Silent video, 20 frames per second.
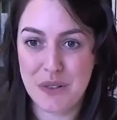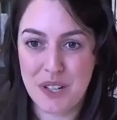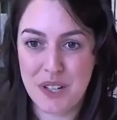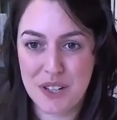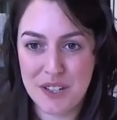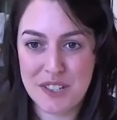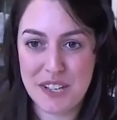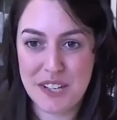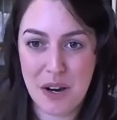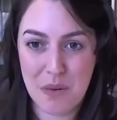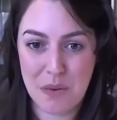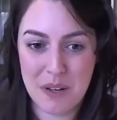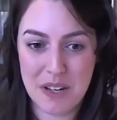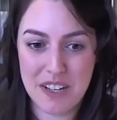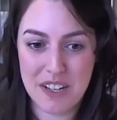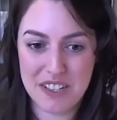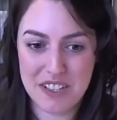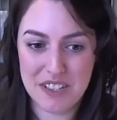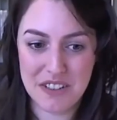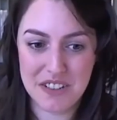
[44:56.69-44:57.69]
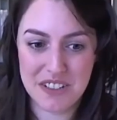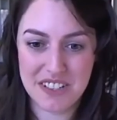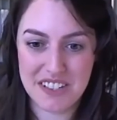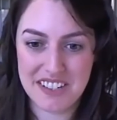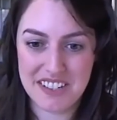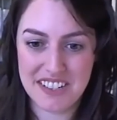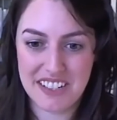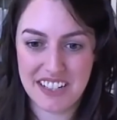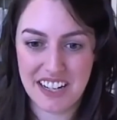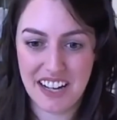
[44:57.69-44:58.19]
Here's how we could do
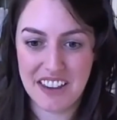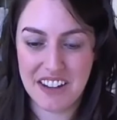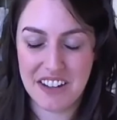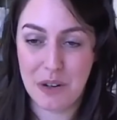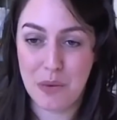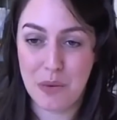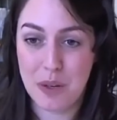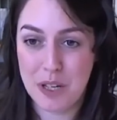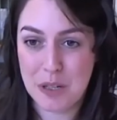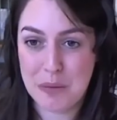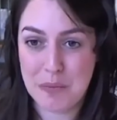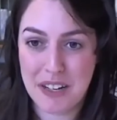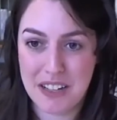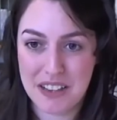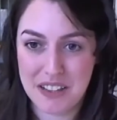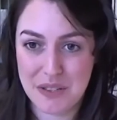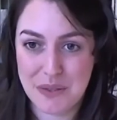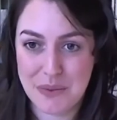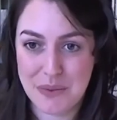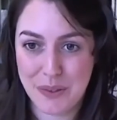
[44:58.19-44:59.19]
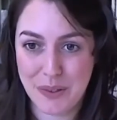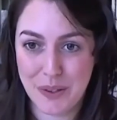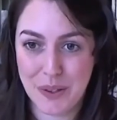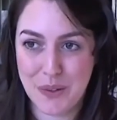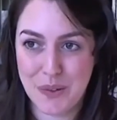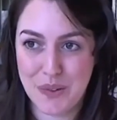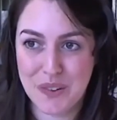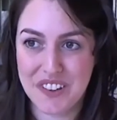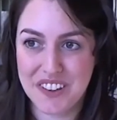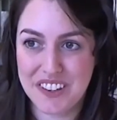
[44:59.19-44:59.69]
this together. We could make this really
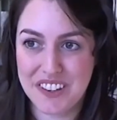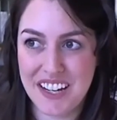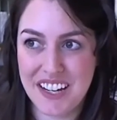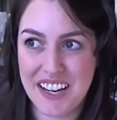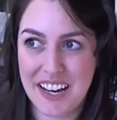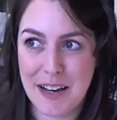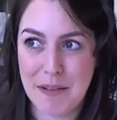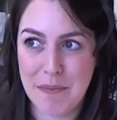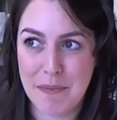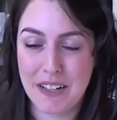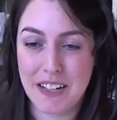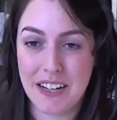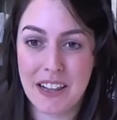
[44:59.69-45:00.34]
cool thing happen.